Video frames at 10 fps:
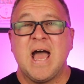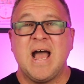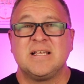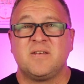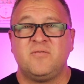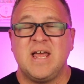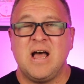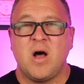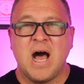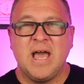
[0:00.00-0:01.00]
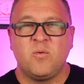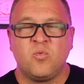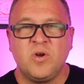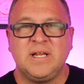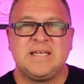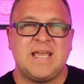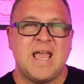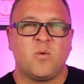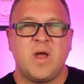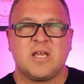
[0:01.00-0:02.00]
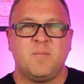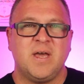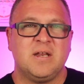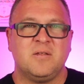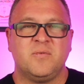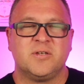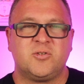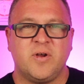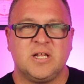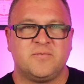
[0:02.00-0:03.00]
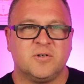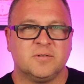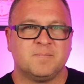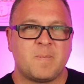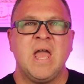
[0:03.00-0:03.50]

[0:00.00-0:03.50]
As of now, I really can't recommend this transfer.